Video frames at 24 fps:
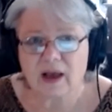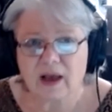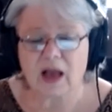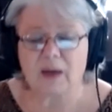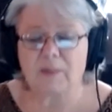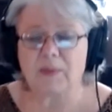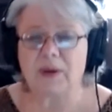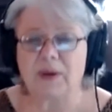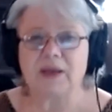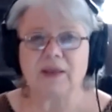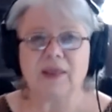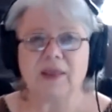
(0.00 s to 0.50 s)
I
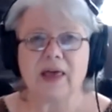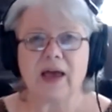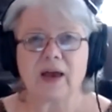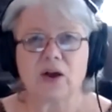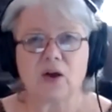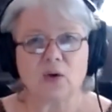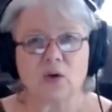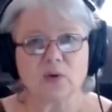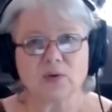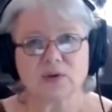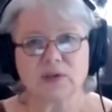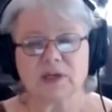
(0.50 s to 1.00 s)
mean, that
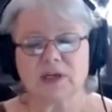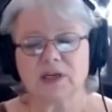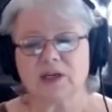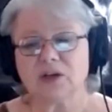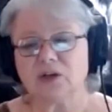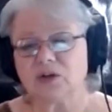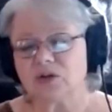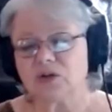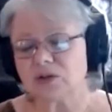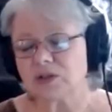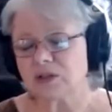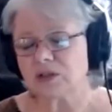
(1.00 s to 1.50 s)
goes in
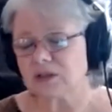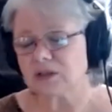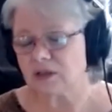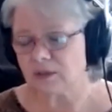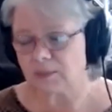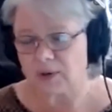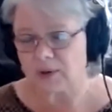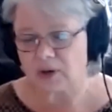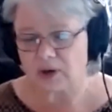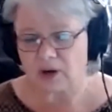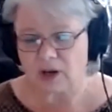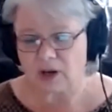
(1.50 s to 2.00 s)
your
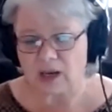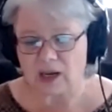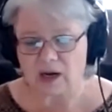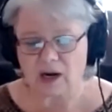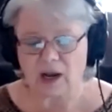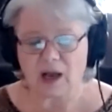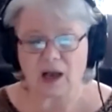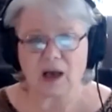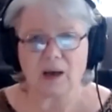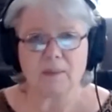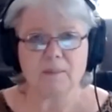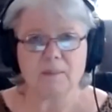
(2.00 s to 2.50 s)
system, and
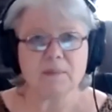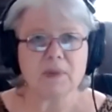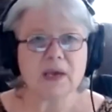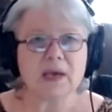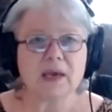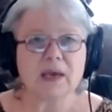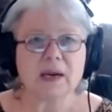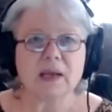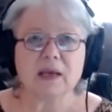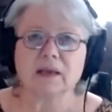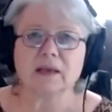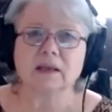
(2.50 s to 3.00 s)

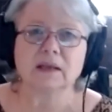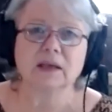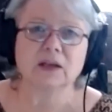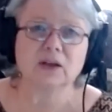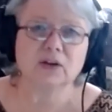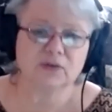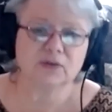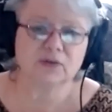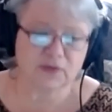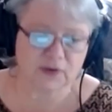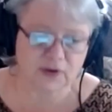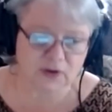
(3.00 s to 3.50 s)
immediately
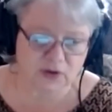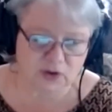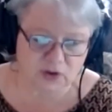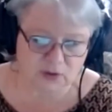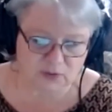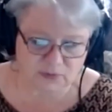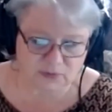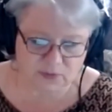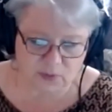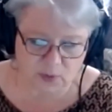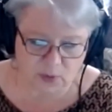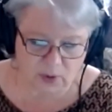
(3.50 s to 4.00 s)
you feel
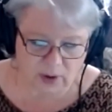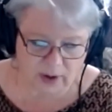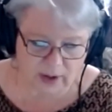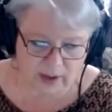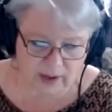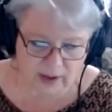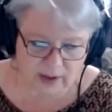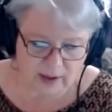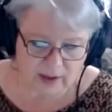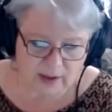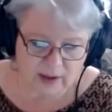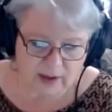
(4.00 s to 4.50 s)
euphoric.
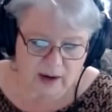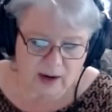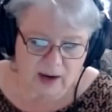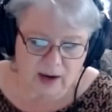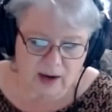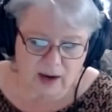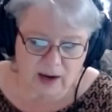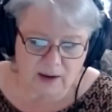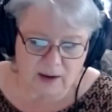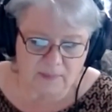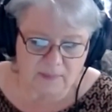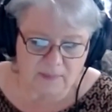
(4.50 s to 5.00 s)

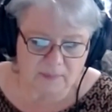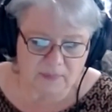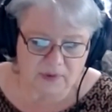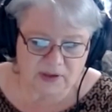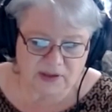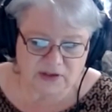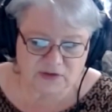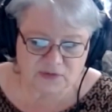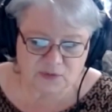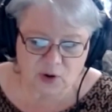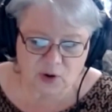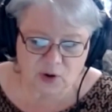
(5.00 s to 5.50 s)

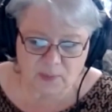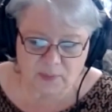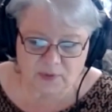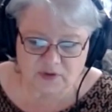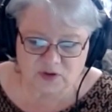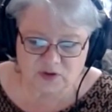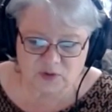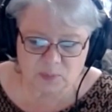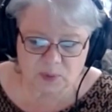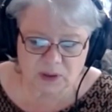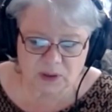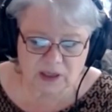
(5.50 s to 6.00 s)
This form of
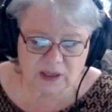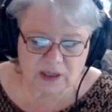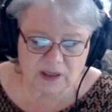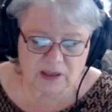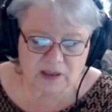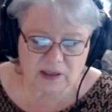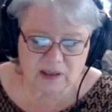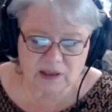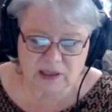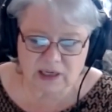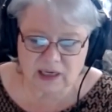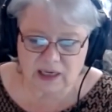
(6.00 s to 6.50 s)

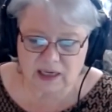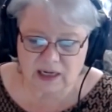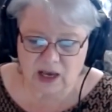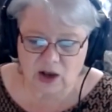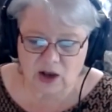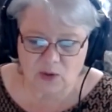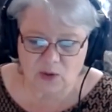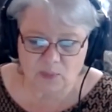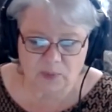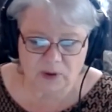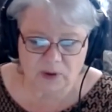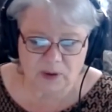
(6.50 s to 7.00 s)
speed can
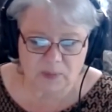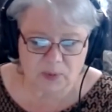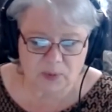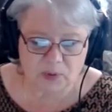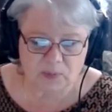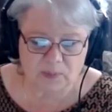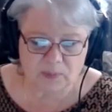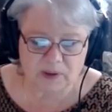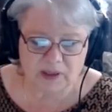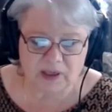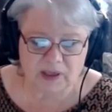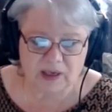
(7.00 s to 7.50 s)
help
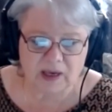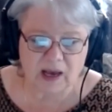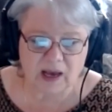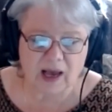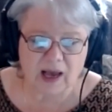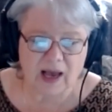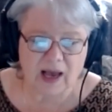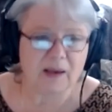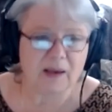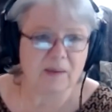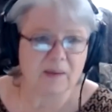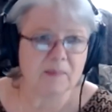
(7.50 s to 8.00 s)
people be
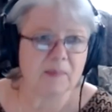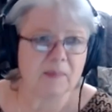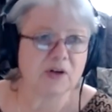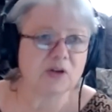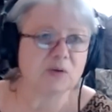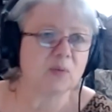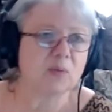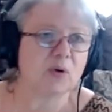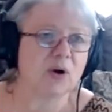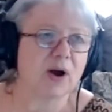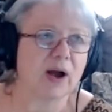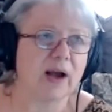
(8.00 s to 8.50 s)
much
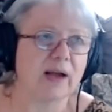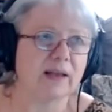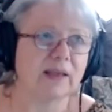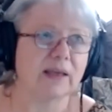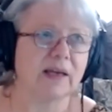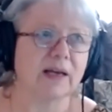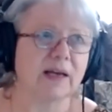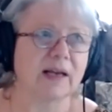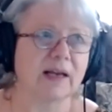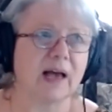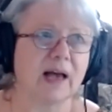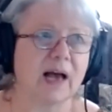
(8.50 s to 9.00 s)
more
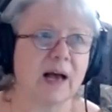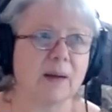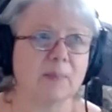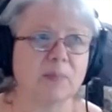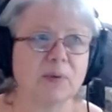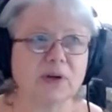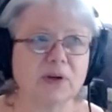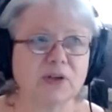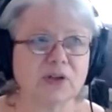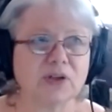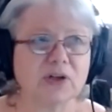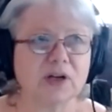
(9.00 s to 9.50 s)
highly
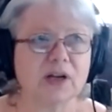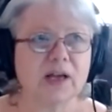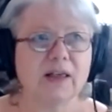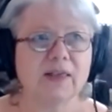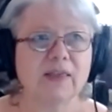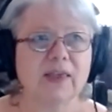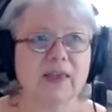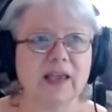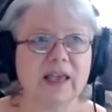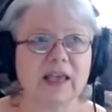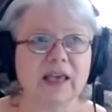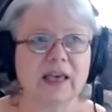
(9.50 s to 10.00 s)
accomplished.
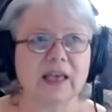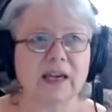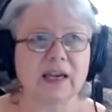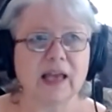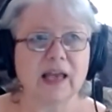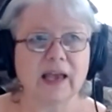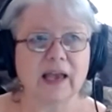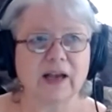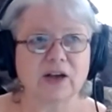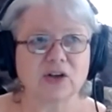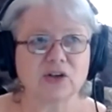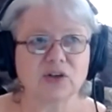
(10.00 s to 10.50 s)
They can
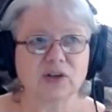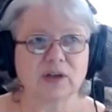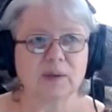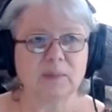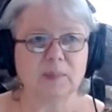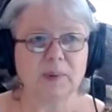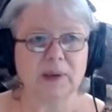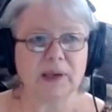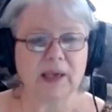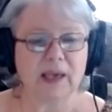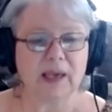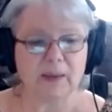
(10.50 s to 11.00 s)
actually
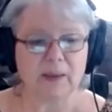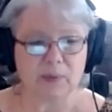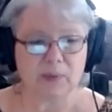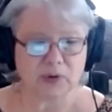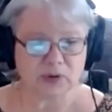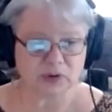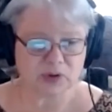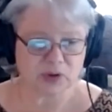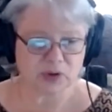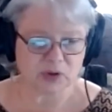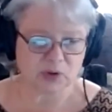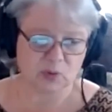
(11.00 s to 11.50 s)
be
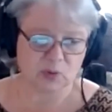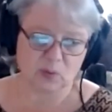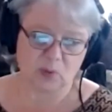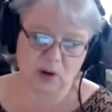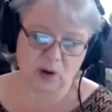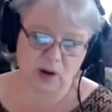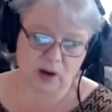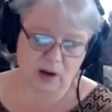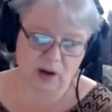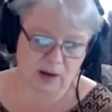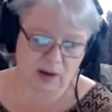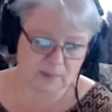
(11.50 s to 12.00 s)
able to
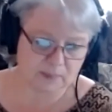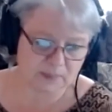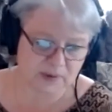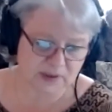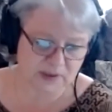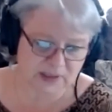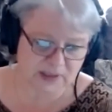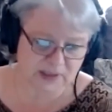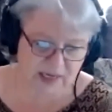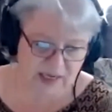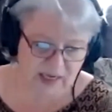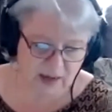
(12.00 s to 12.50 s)

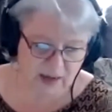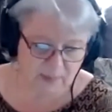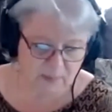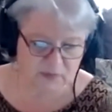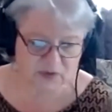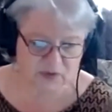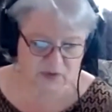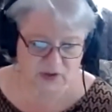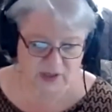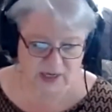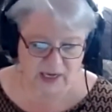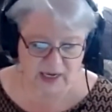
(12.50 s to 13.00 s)
stay up
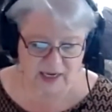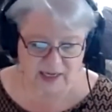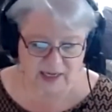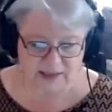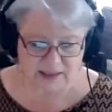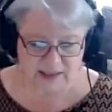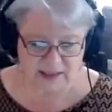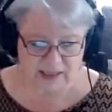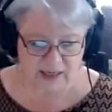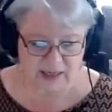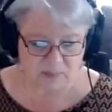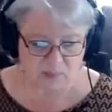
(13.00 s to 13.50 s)
for
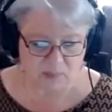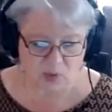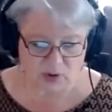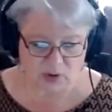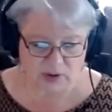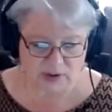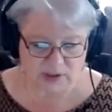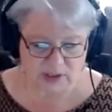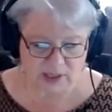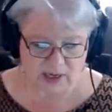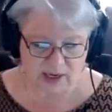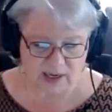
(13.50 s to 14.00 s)
days and get
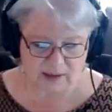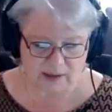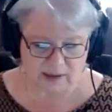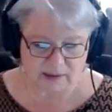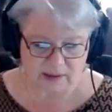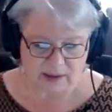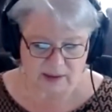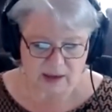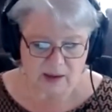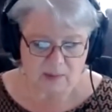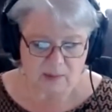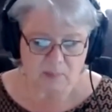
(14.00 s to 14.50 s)
more done,
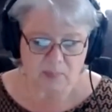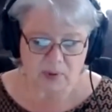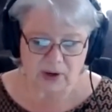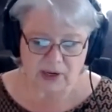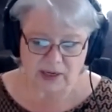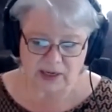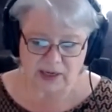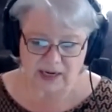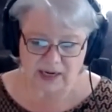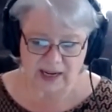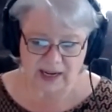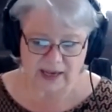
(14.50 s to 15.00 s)
but
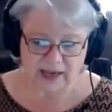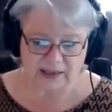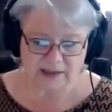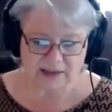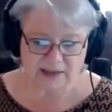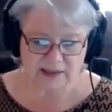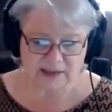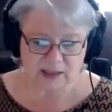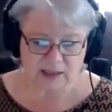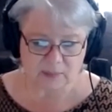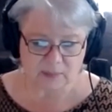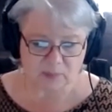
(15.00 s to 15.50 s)
it has
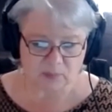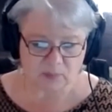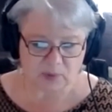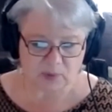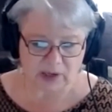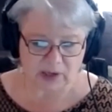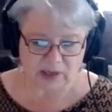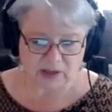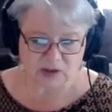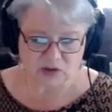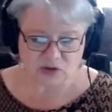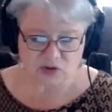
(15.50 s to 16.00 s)
some
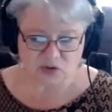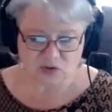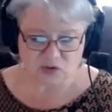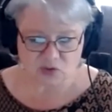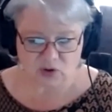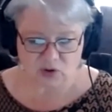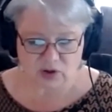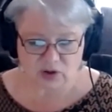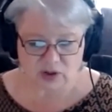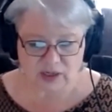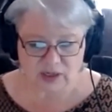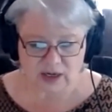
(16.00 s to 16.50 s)

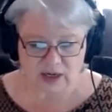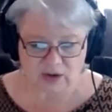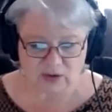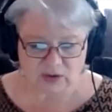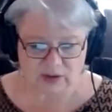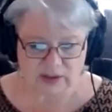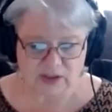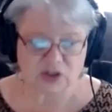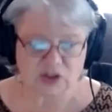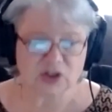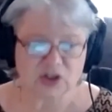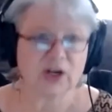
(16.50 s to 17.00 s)

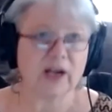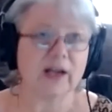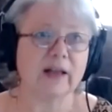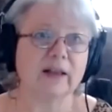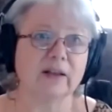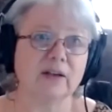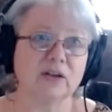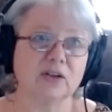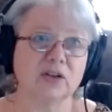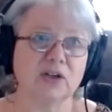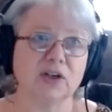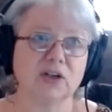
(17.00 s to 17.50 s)
extraordinarily
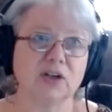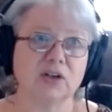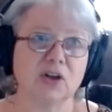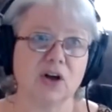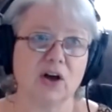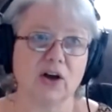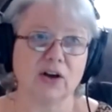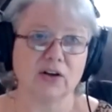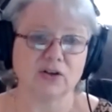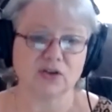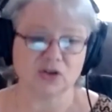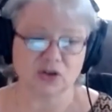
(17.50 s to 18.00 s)
challenging
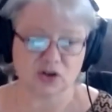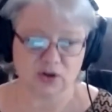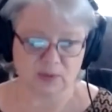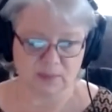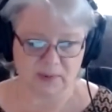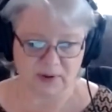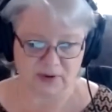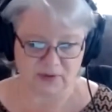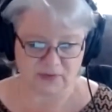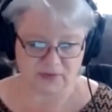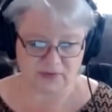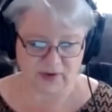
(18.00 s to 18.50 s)
long-term
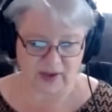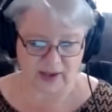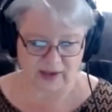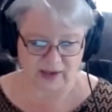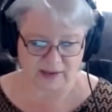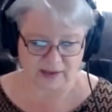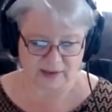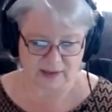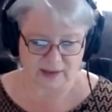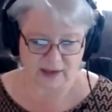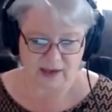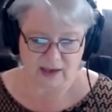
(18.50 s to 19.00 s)

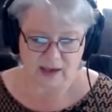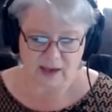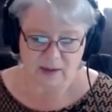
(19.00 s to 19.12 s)
effects.